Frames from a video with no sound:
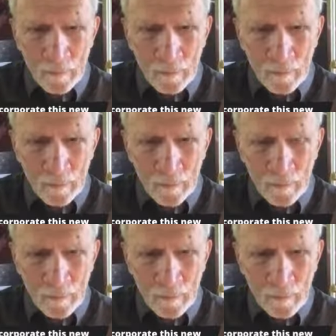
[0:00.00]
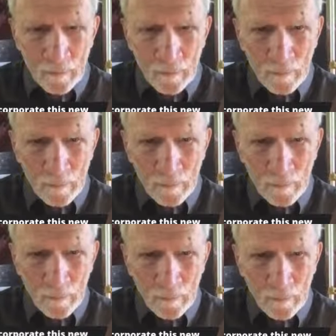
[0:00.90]

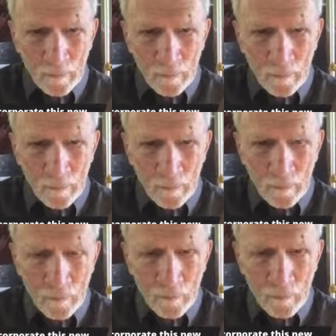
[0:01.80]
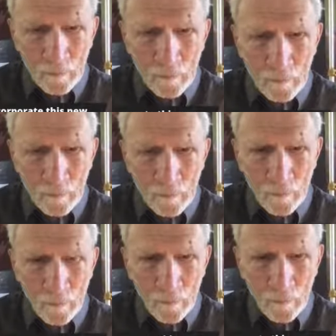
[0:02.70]

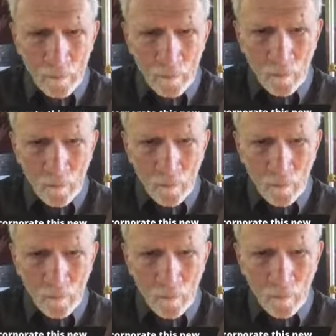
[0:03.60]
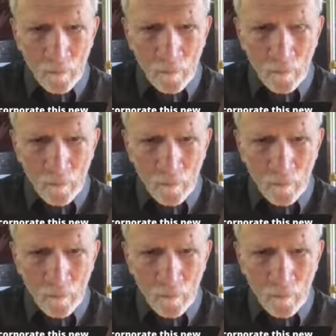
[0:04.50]
No words are spoken by the person on screen.